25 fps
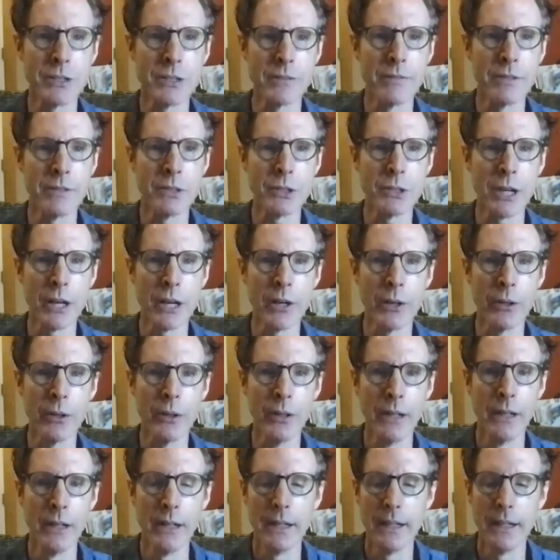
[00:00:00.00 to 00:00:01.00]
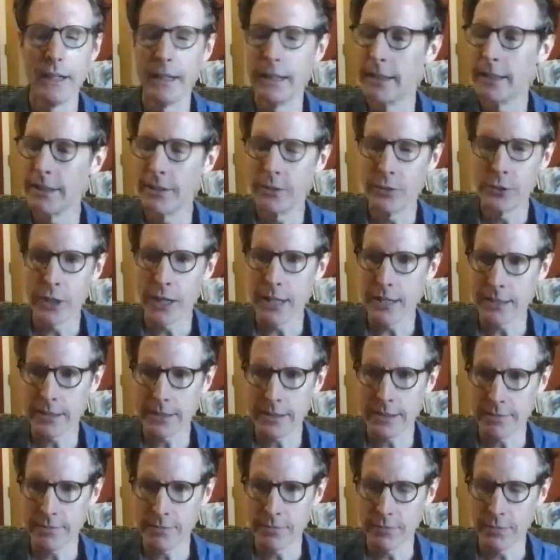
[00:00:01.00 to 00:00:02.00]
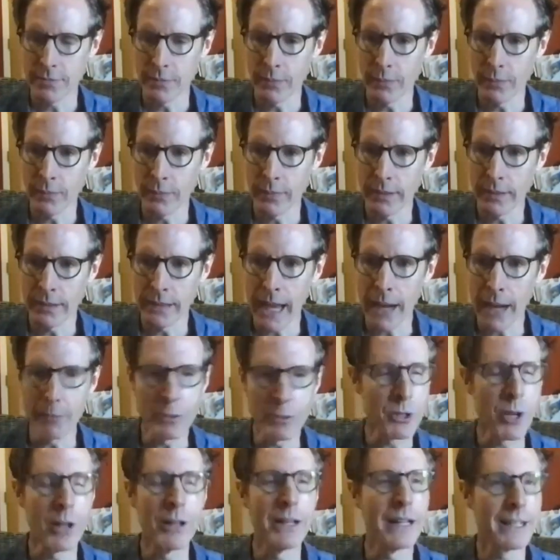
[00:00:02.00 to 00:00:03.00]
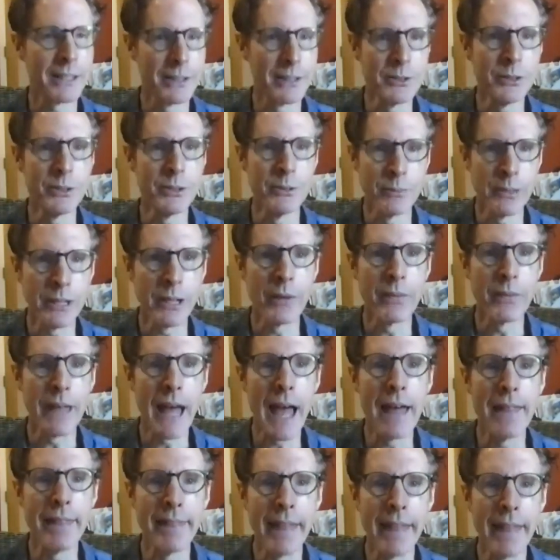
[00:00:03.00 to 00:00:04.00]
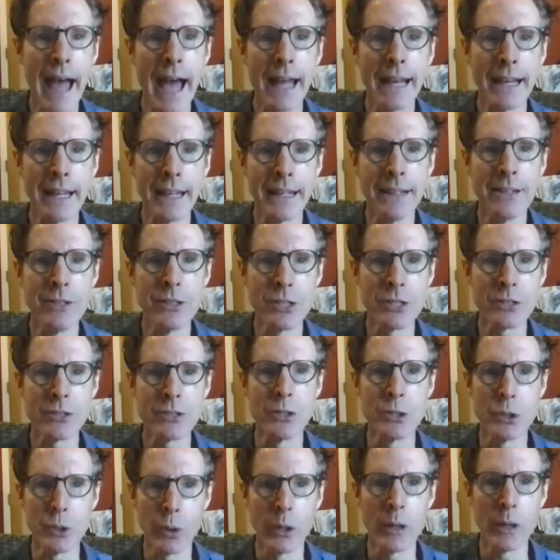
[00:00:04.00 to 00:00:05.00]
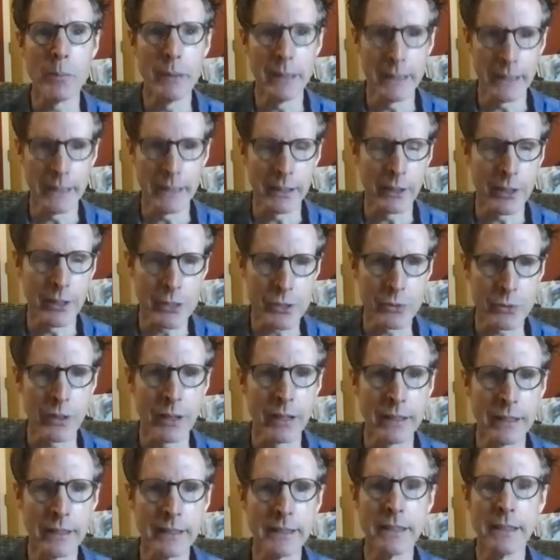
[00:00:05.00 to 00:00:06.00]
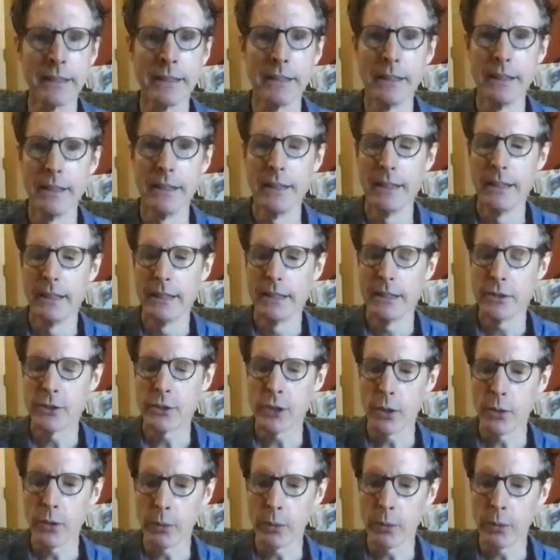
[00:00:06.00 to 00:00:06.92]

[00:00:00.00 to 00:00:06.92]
of the show, just, that was all I could do. You know, that and just enjoy being in Australia. And so